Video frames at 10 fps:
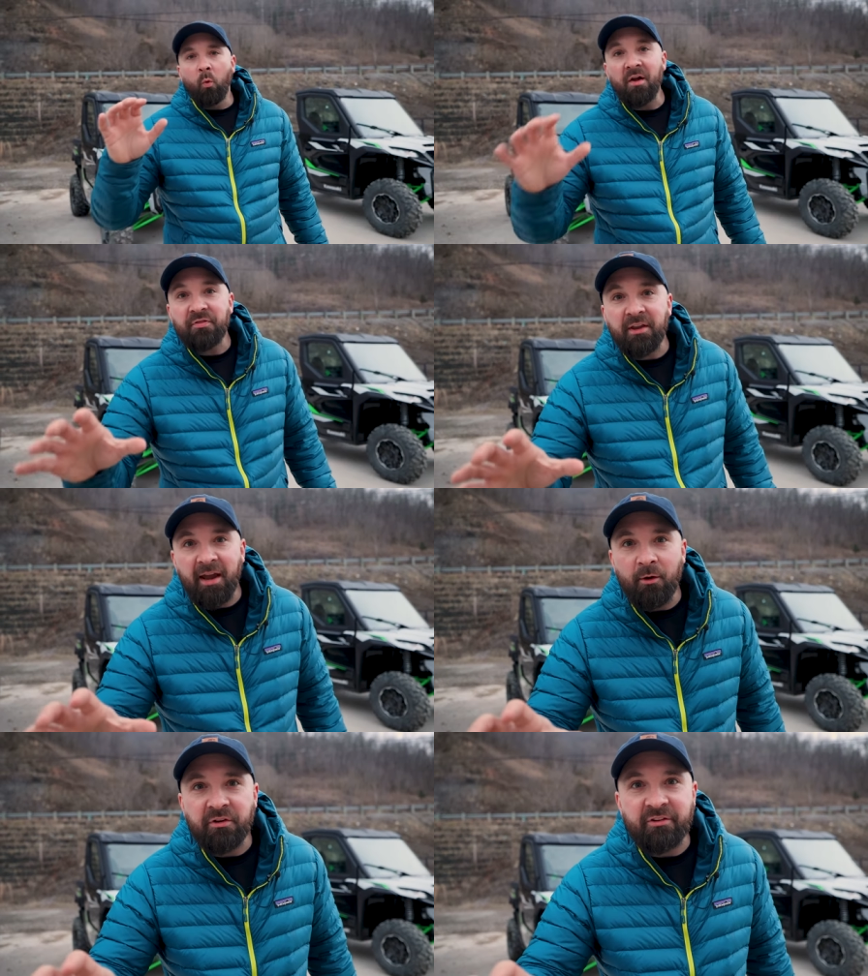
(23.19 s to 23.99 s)
What the
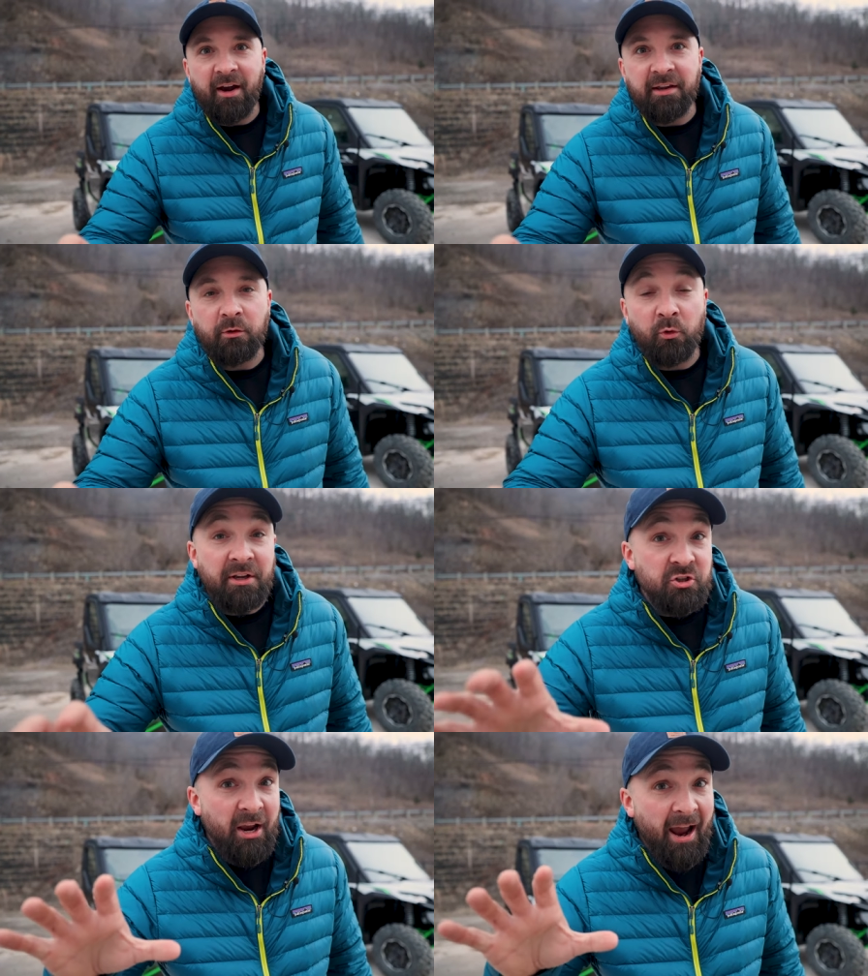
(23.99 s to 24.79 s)
Kawasaki
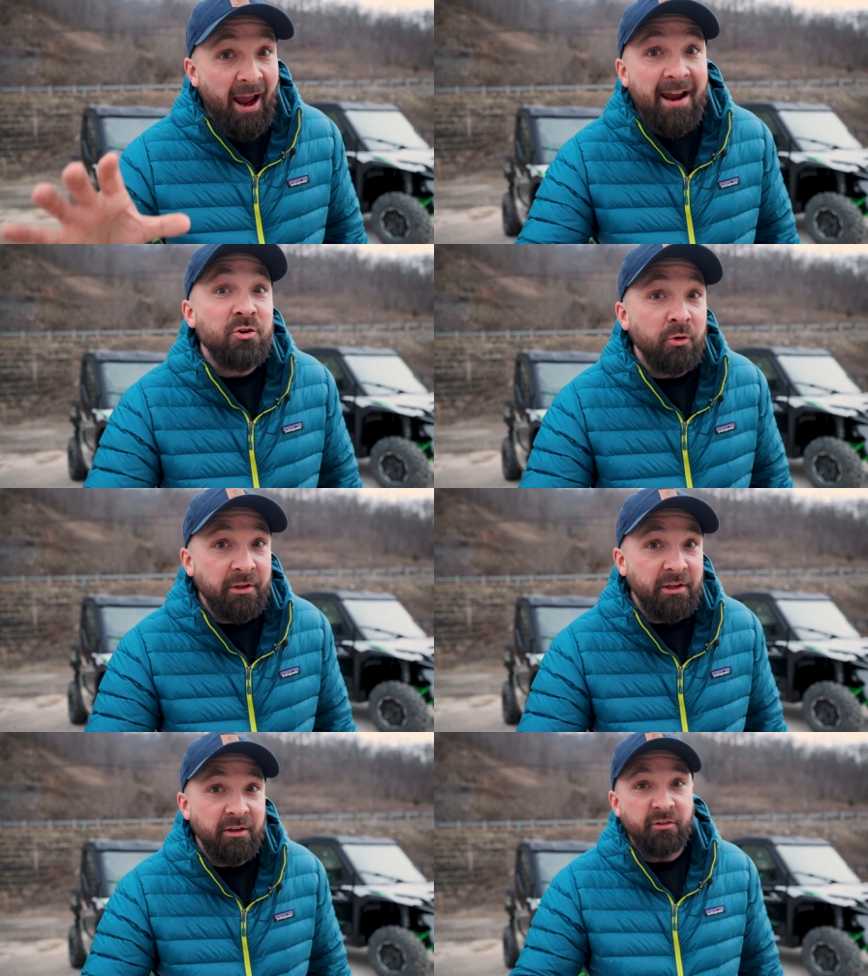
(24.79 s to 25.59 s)
Ridge
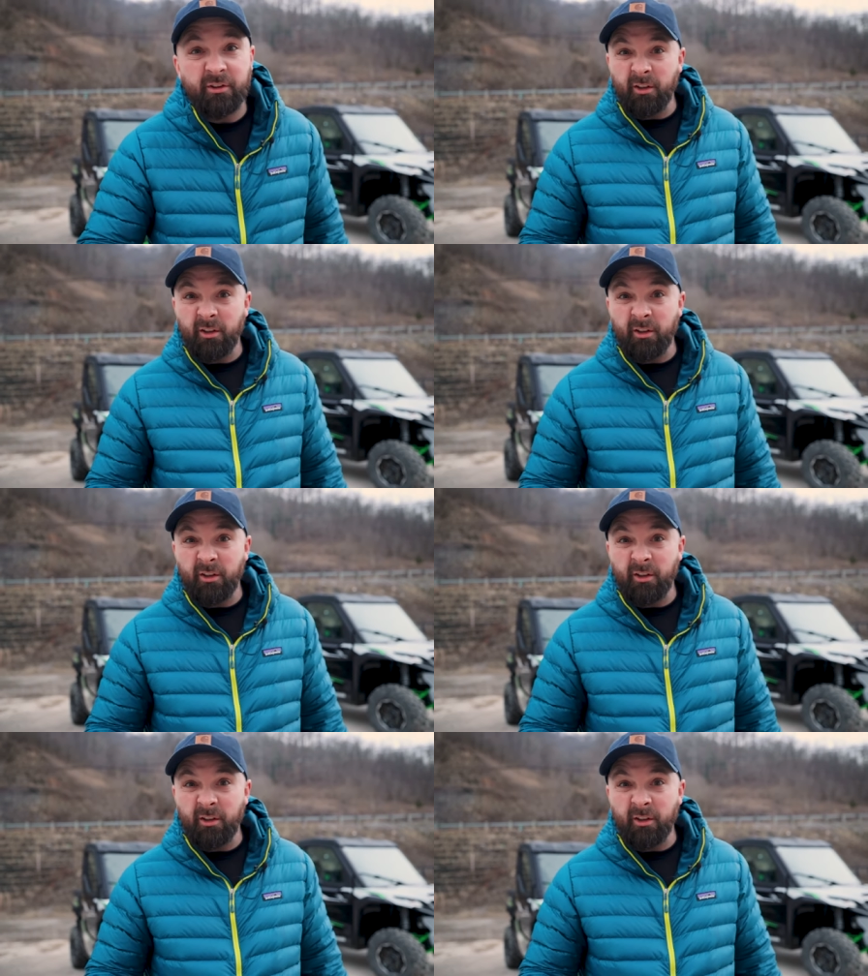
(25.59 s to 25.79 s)
actually is,